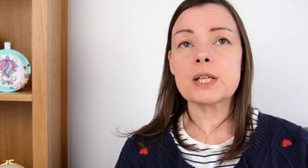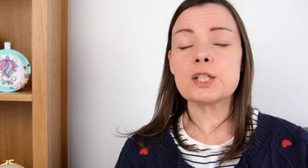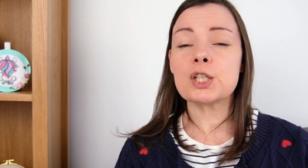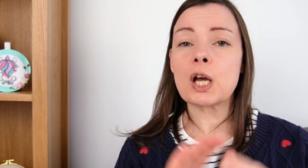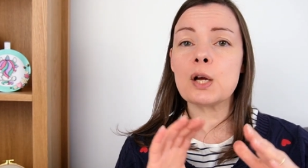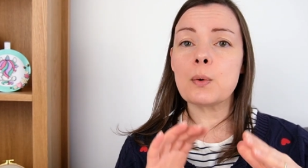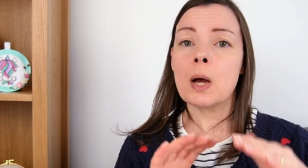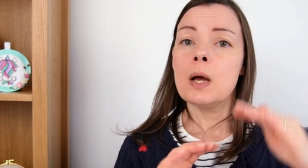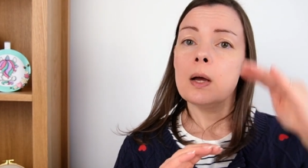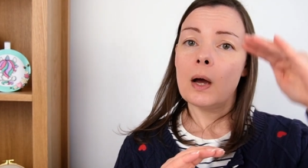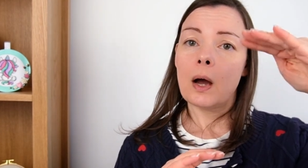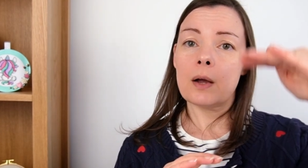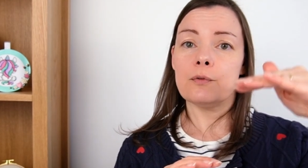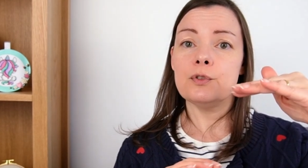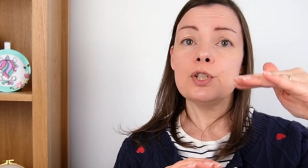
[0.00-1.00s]
So
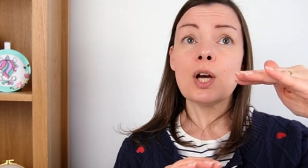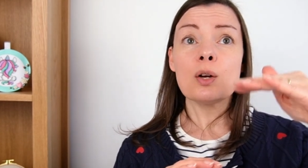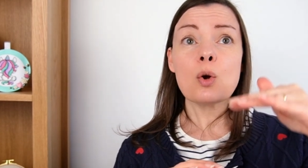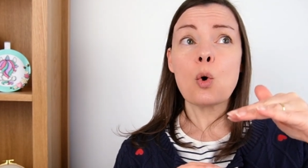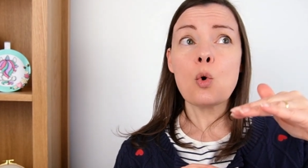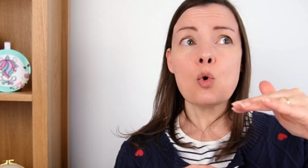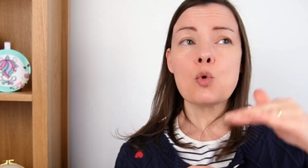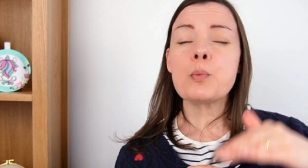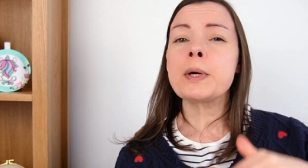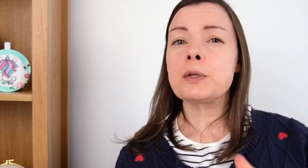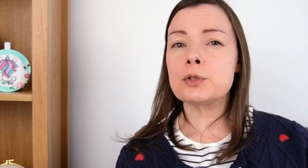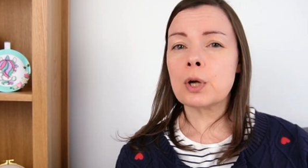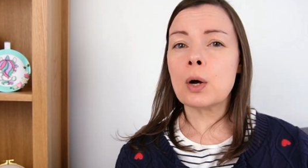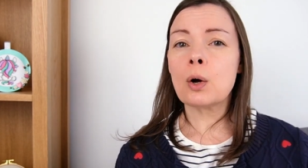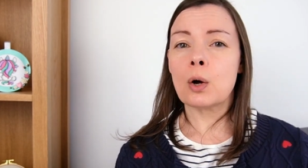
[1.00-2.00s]
I've done
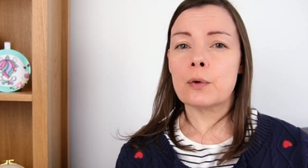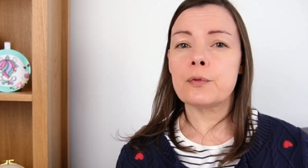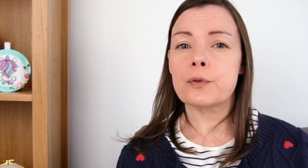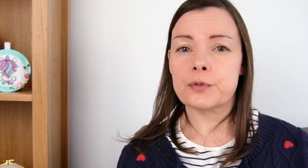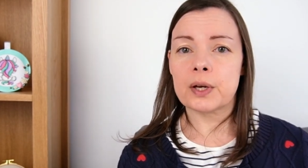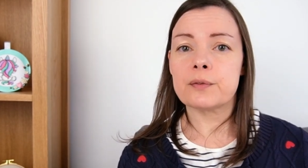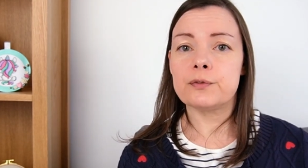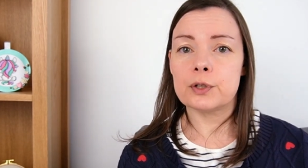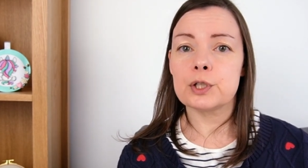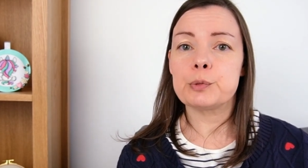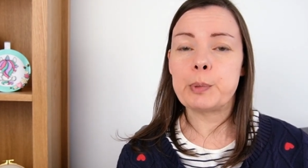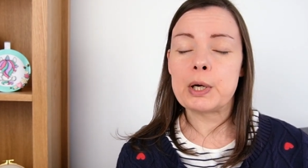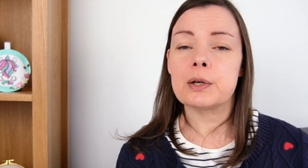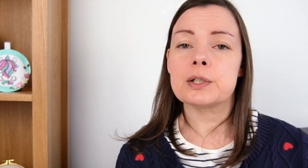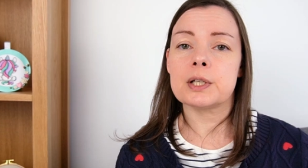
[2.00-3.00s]
almost half of that
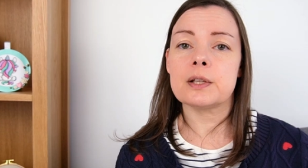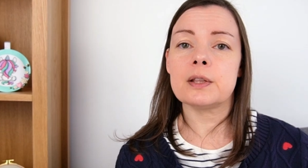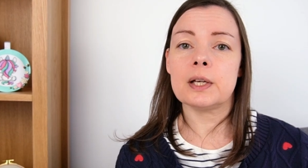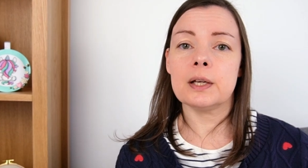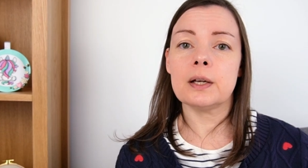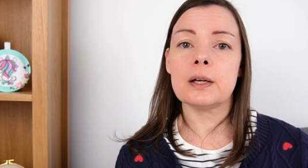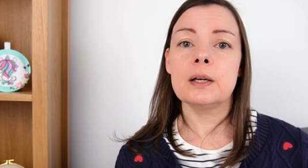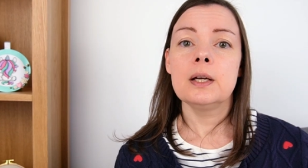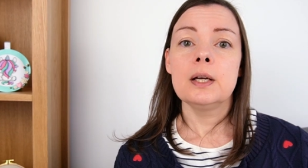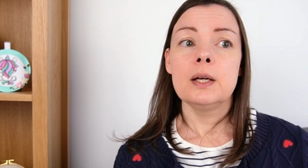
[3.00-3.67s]
first part, I think,